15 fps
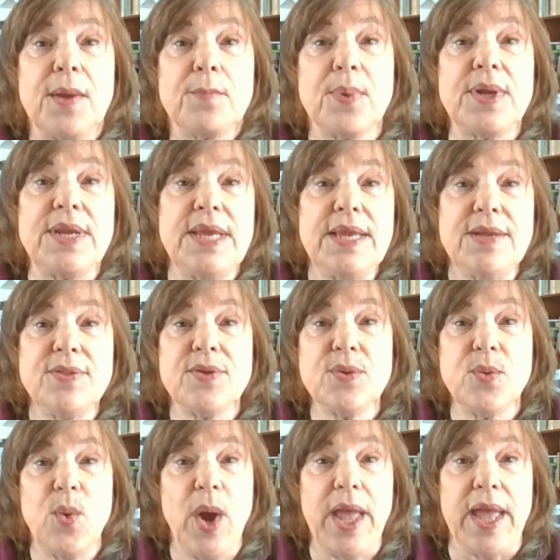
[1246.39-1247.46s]
But either
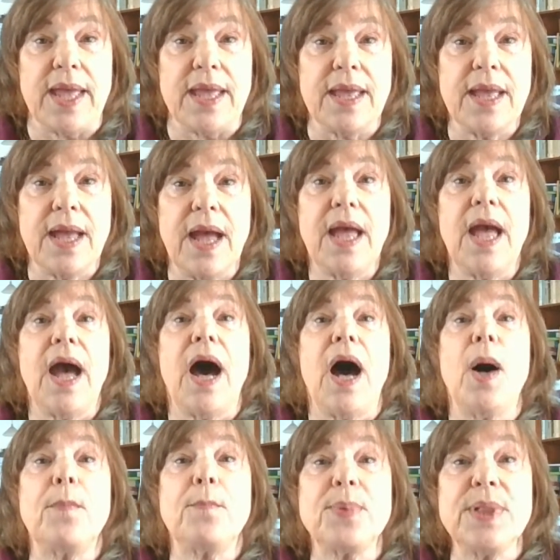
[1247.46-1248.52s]
way,
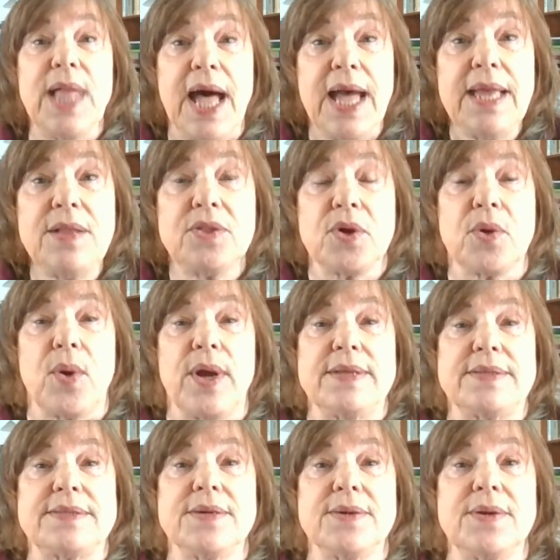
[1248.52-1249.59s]
applying the
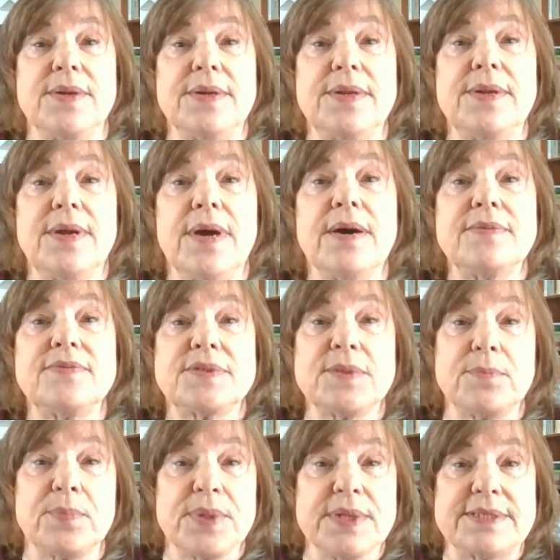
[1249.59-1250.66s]
criterion of
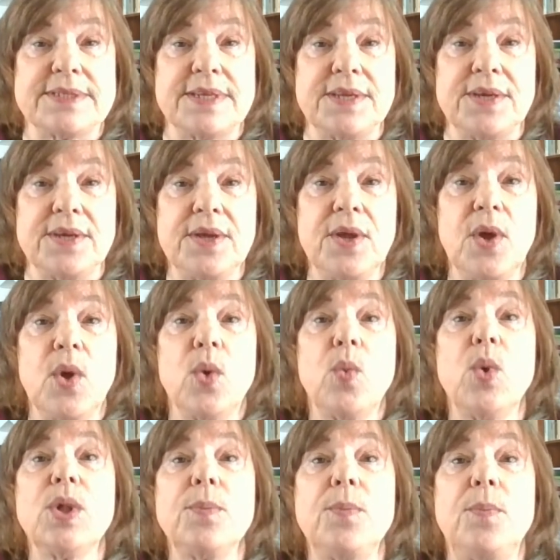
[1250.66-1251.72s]
simplicity
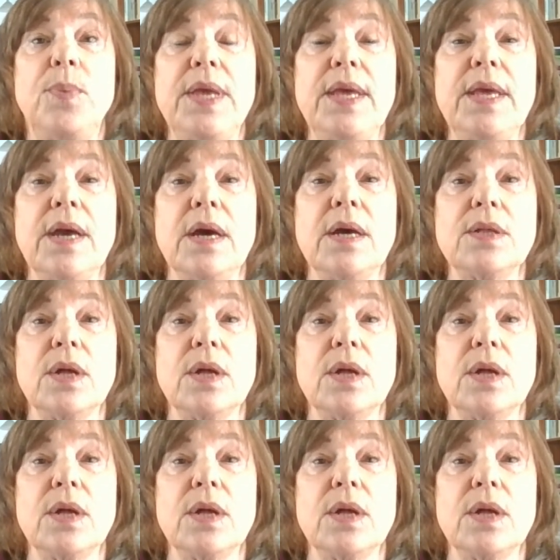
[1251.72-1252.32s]
will be